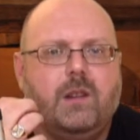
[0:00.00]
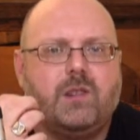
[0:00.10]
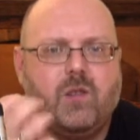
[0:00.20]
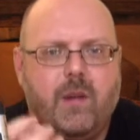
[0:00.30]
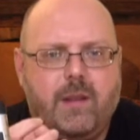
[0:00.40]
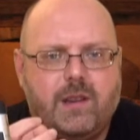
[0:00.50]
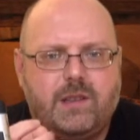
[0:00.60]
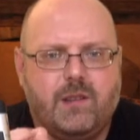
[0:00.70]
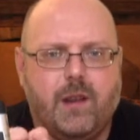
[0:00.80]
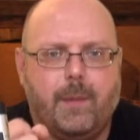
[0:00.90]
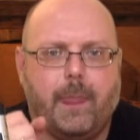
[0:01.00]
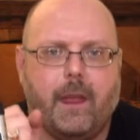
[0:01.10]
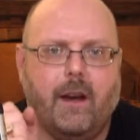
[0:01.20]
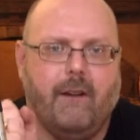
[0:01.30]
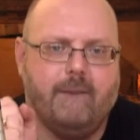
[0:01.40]
It's a creaminess to it.
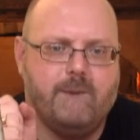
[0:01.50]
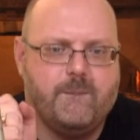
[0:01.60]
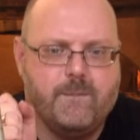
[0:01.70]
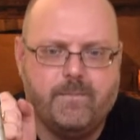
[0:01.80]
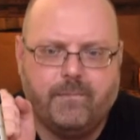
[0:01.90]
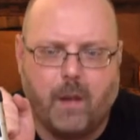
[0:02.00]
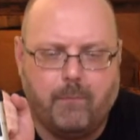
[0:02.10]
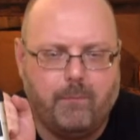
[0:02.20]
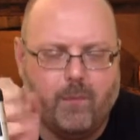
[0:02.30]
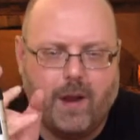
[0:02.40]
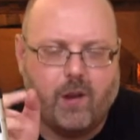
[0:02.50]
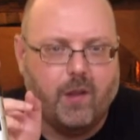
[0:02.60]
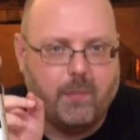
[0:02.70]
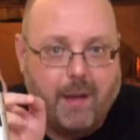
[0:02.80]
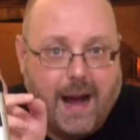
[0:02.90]
Um, a, what I
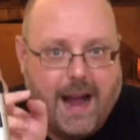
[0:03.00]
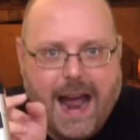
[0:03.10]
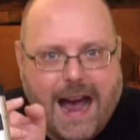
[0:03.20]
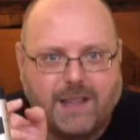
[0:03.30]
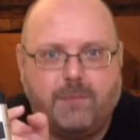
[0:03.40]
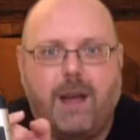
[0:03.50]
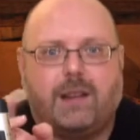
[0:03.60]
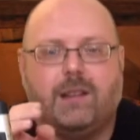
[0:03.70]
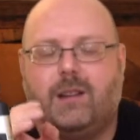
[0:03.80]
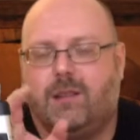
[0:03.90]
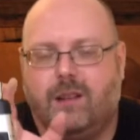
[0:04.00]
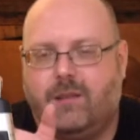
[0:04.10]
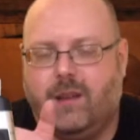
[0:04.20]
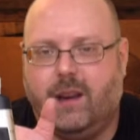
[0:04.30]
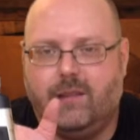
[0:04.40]
call the pie aspect, like like
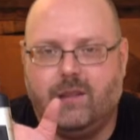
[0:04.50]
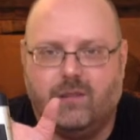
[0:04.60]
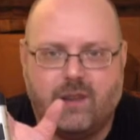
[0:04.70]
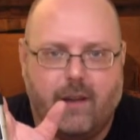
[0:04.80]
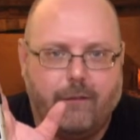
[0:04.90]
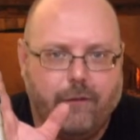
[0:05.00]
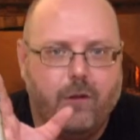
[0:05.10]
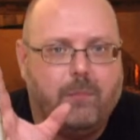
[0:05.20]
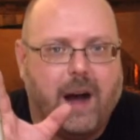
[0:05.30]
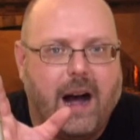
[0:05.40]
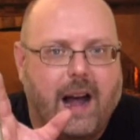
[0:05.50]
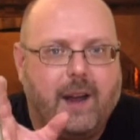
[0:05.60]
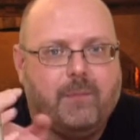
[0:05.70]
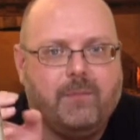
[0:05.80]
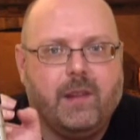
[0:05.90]
like so. It's got fruit
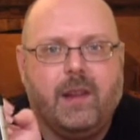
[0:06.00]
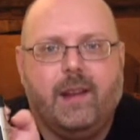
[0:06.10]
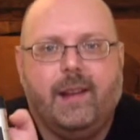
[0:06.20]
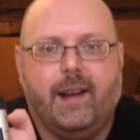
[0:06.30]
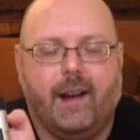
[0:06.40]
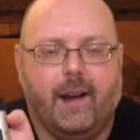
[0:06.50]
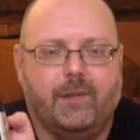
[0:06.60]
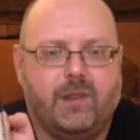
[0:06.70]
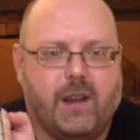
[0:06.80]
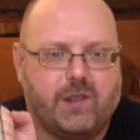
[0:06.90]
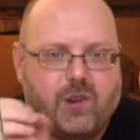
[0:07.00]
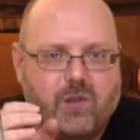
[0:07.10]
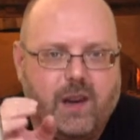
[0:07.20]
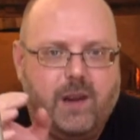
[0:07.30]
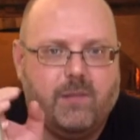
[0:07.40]
pie. Um, so you got the
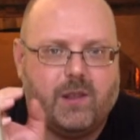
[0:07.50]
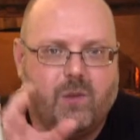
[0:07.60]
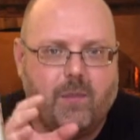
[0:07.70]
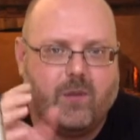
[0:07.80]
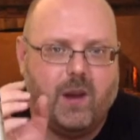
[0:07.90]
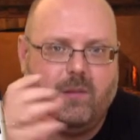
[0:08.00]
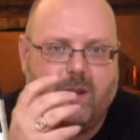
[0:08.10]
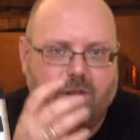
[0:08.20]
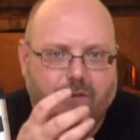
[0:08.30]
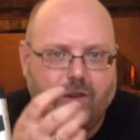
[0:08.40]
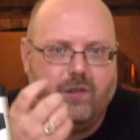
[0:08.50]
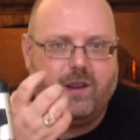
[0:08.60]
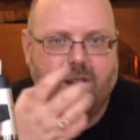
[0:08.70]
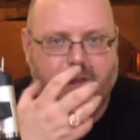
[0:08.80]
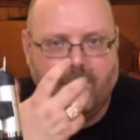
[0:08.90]
cream, you got the whipped cream, you got the fruit,
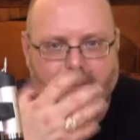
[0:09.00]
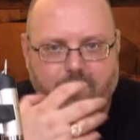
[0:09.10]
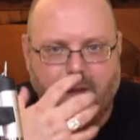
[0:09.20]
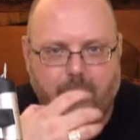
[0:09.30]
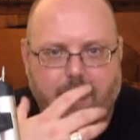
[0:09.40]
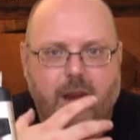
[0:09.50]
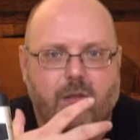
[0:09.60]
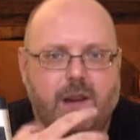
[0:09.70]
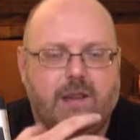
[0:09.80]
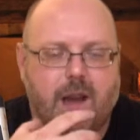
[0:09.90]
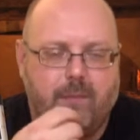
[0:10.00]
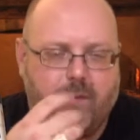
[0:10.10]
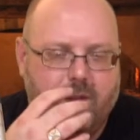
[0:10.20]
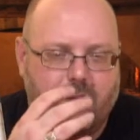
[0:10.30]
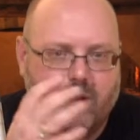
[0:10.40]
you got the the bakery type
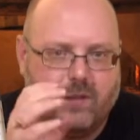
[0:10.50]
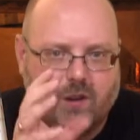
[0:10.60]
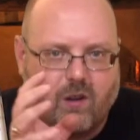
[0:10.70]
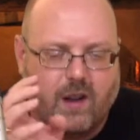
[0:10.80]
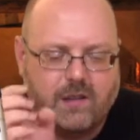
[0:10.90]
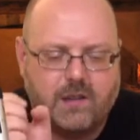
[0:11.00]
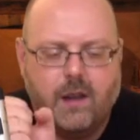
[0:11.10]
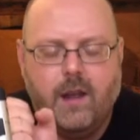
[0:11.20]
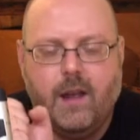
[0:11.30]
of you know the the crust.